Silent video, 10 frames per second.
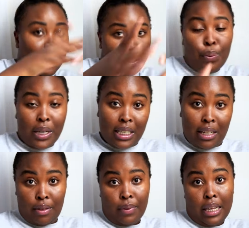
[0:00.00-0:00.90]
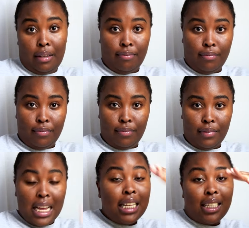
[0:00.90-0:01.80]
at 23.
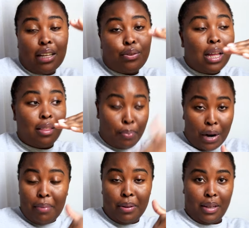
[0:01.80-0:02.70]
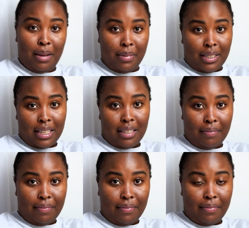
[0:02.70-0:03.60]
So that's where the problem comes in.
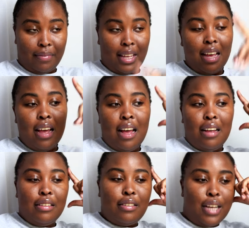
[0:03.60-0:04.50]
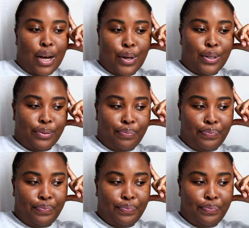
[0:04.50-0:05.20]
So,